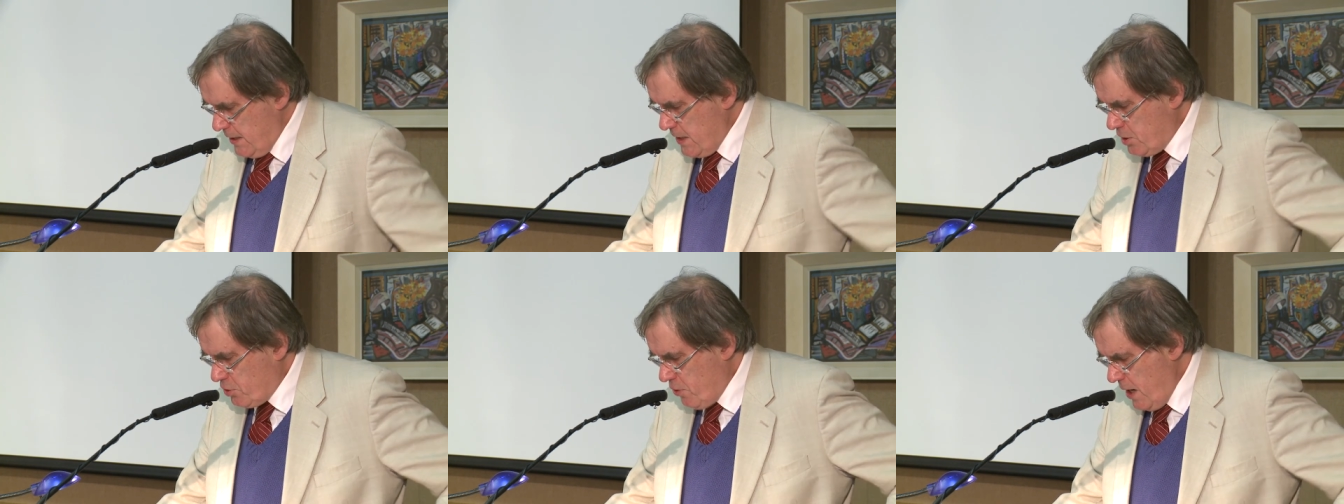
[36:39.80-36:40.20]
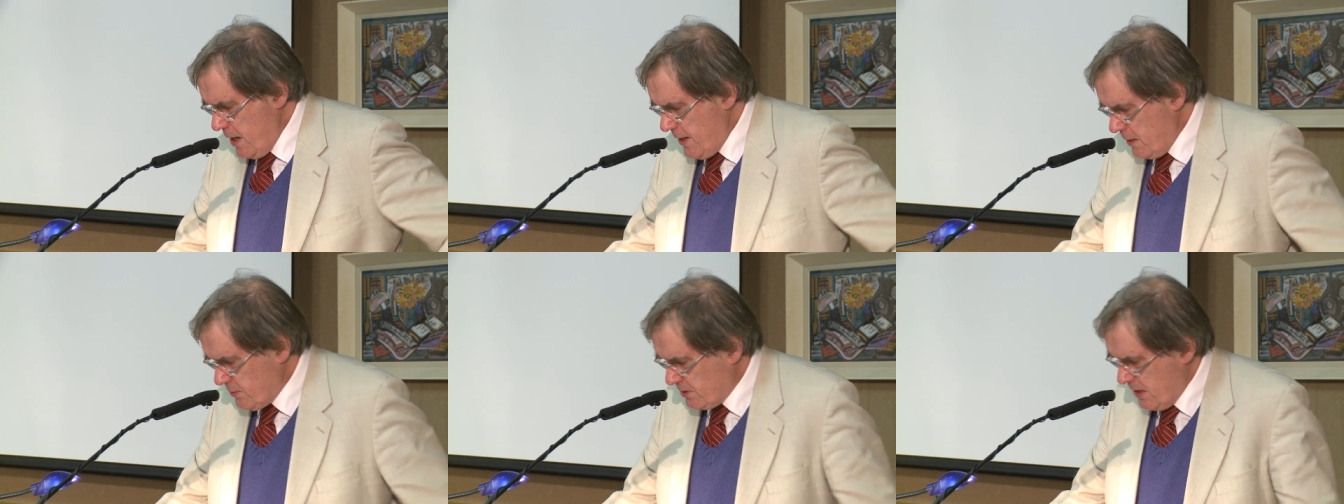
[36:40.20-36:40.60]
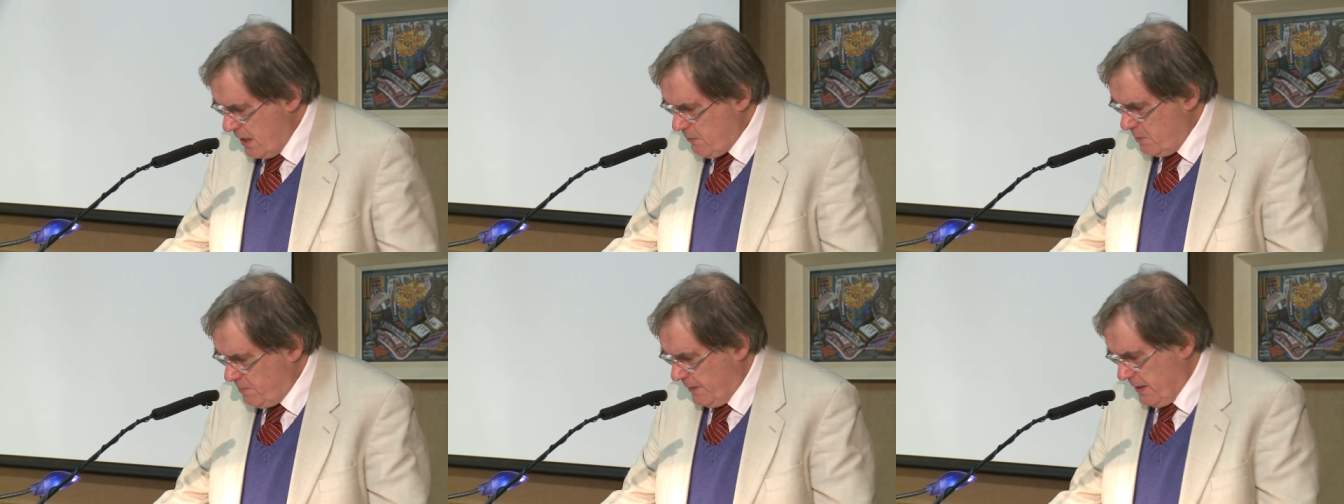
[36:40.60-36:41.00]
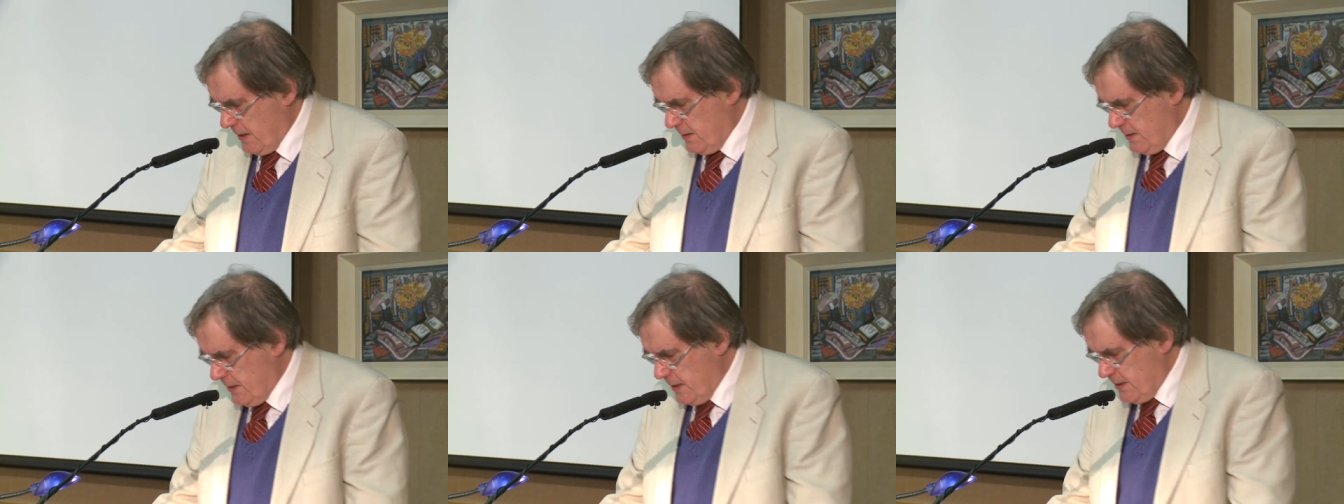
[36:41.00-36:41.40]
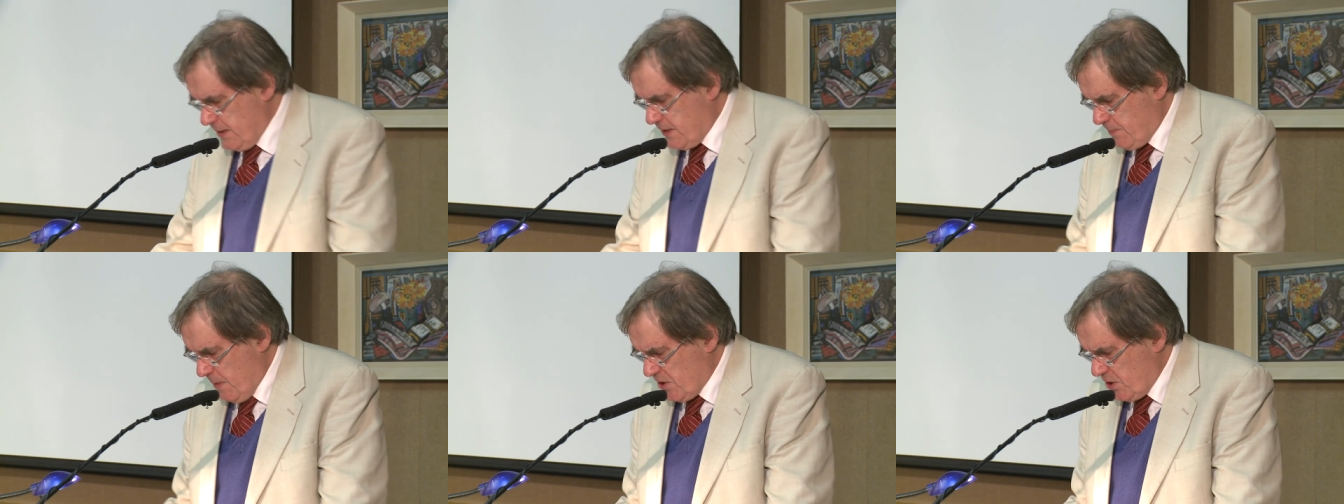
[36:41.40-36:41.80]
He cried out terribly,
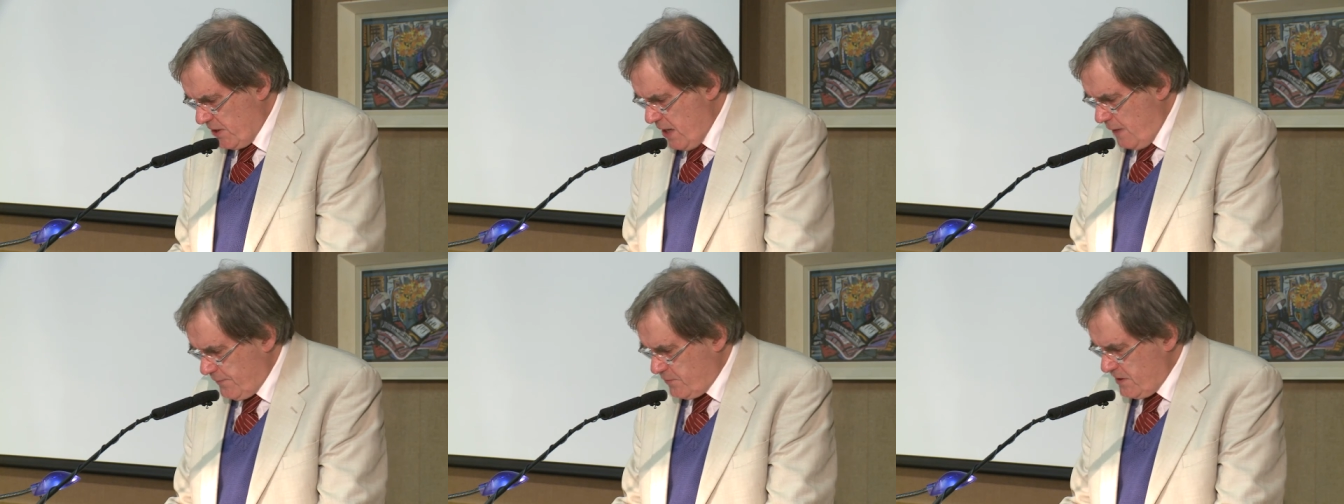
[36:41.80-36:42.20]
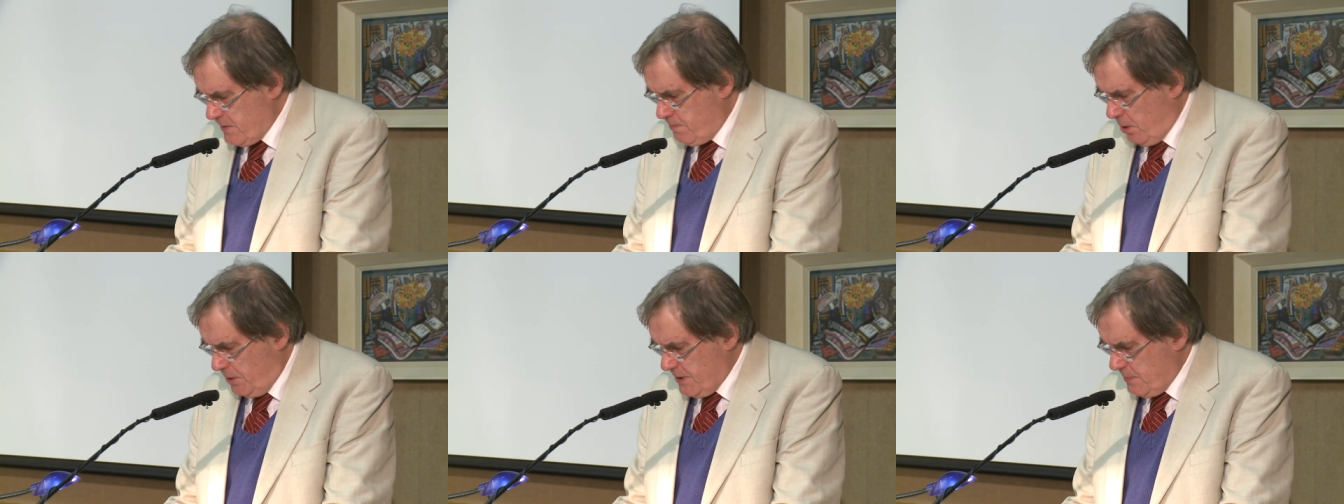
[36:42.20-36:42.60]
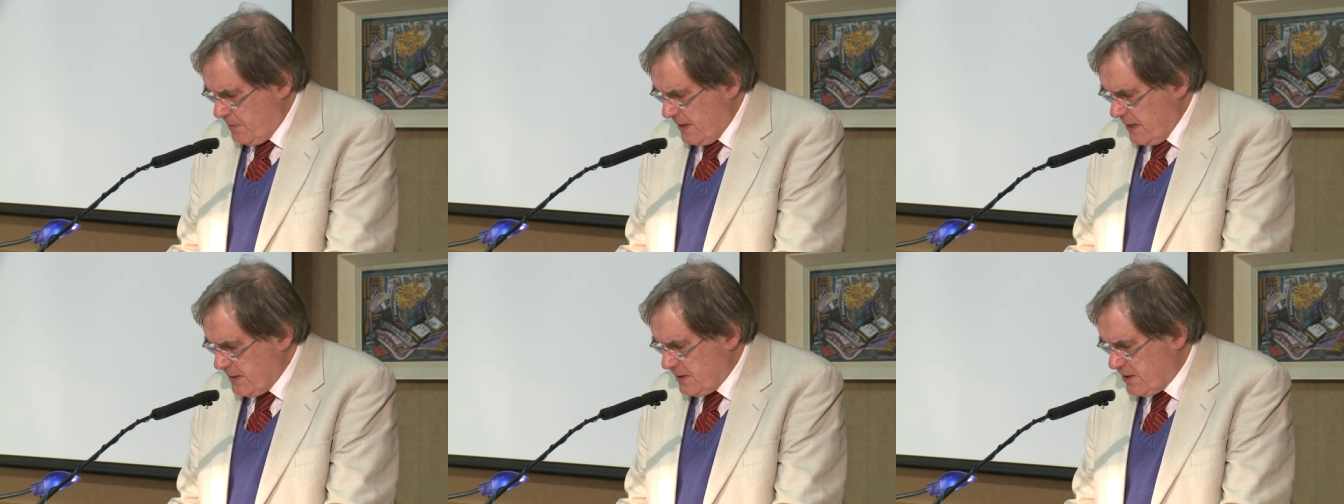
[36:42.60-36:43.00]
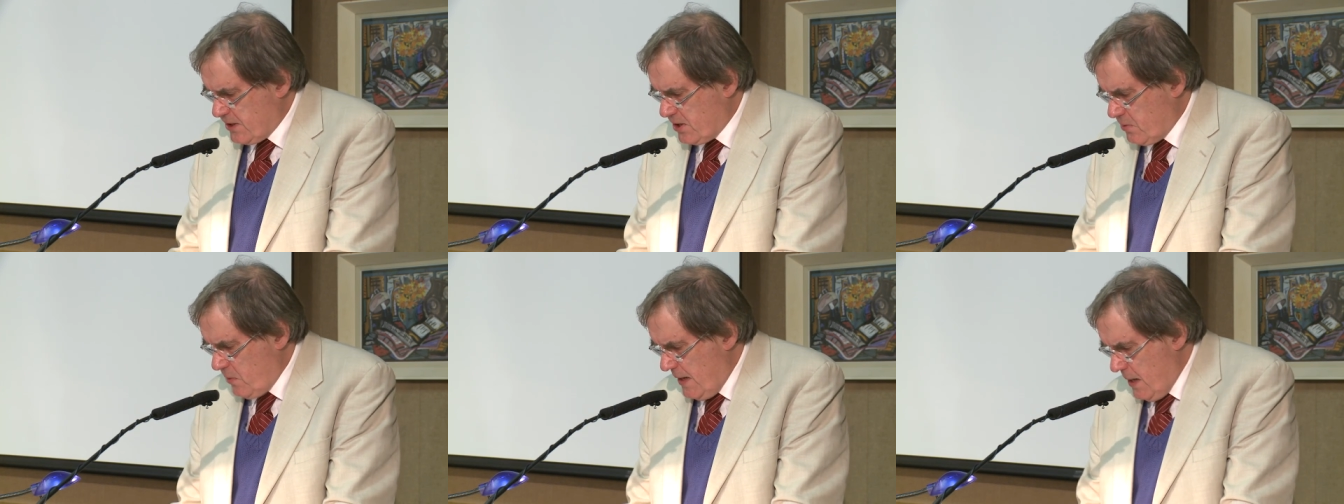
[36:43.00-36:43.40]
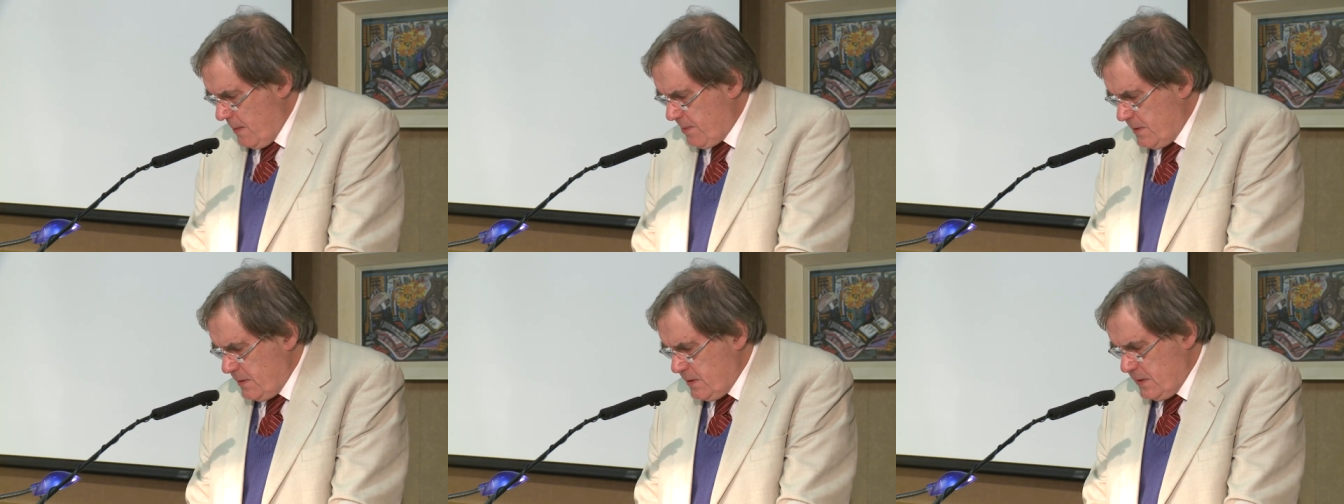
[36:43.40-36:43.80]
especially after his body began to swell
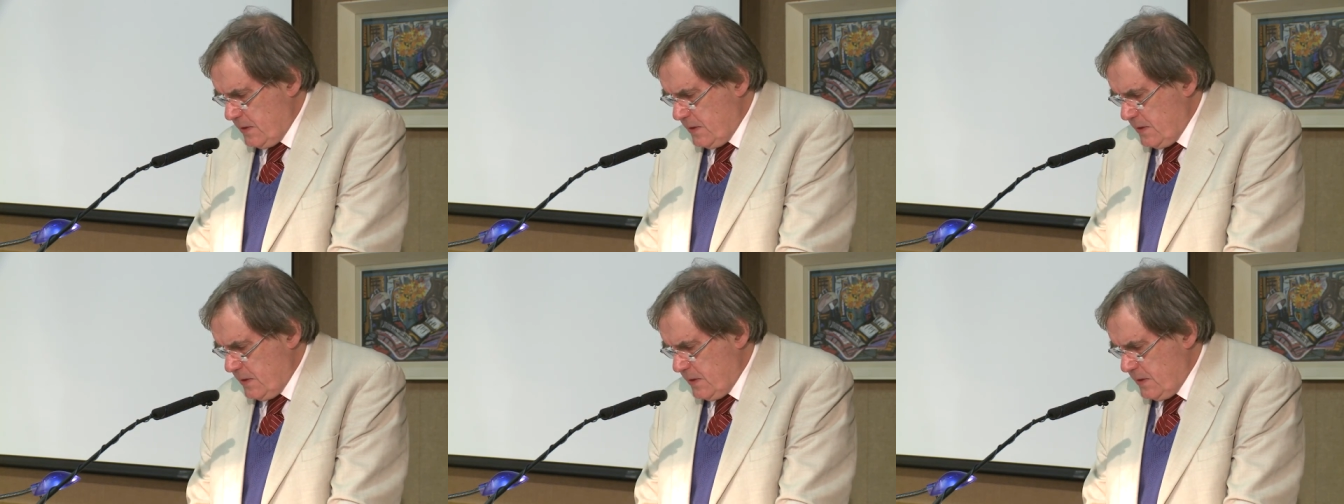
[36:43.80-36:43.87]
up.